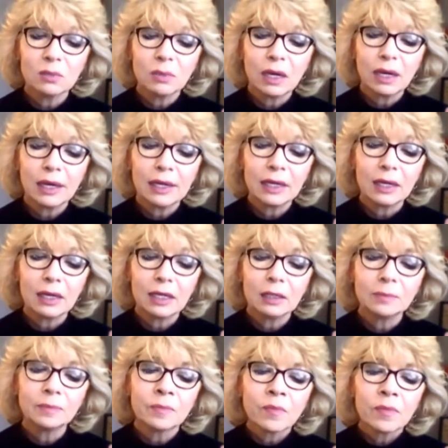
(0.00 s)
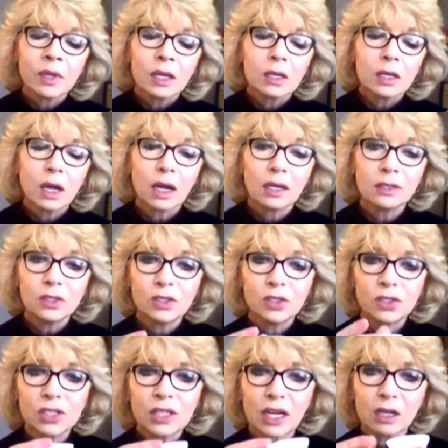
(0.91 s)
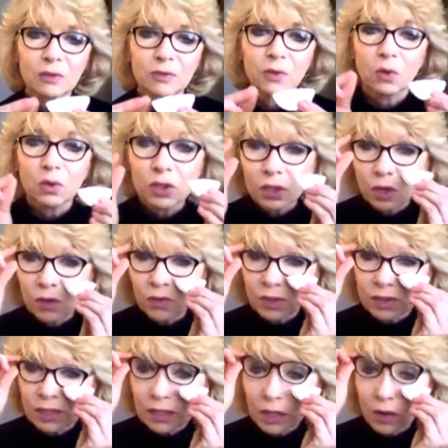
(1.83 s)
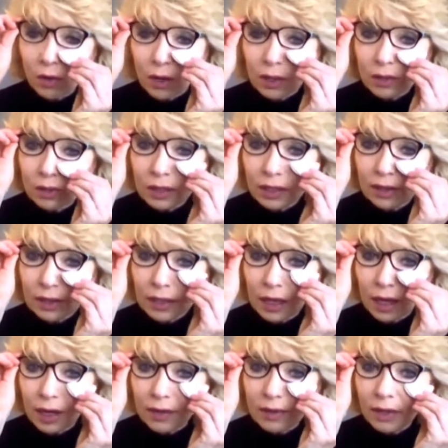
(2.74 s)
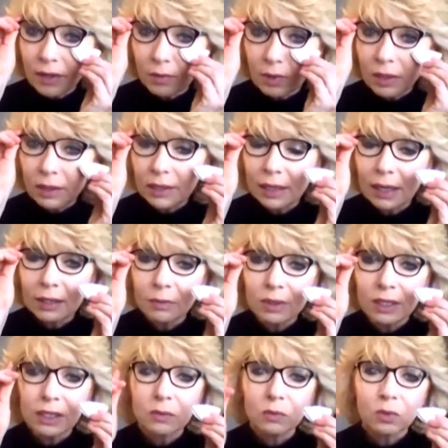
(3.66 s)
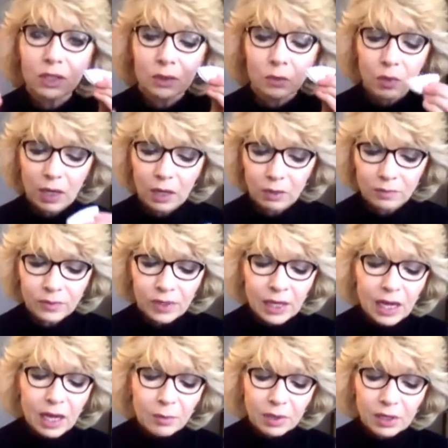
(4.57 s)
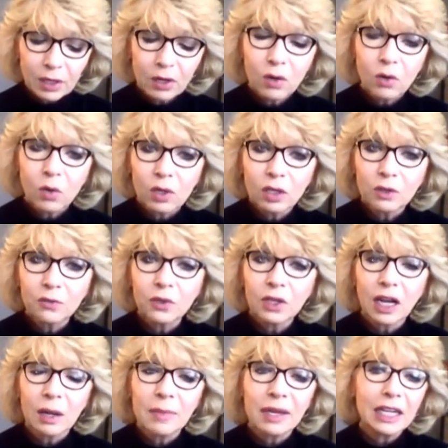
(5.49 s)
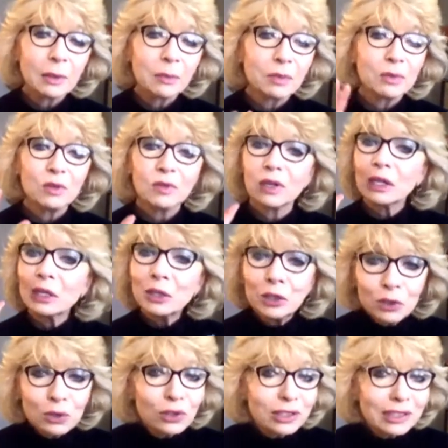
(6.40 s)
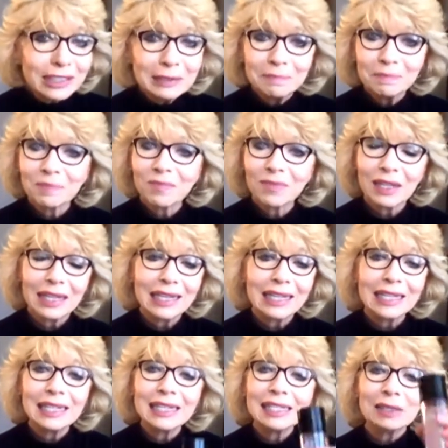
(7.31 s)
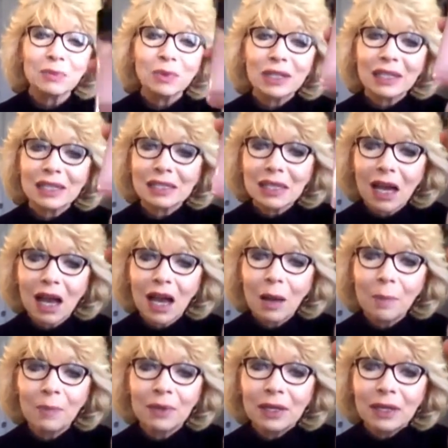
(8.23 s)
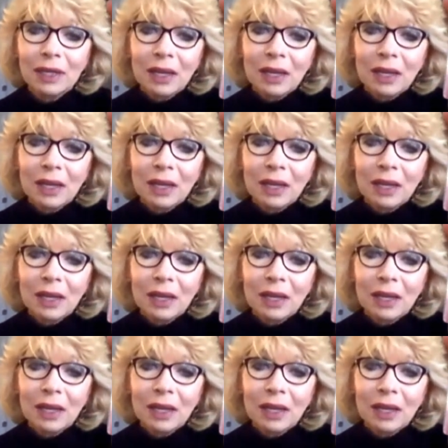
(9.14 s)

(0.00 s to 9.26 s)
my cotton and just kind of fold it over to go underneath the eye there really and get it really well. But our oil-free eye makeup remover, Google it. It is one of the top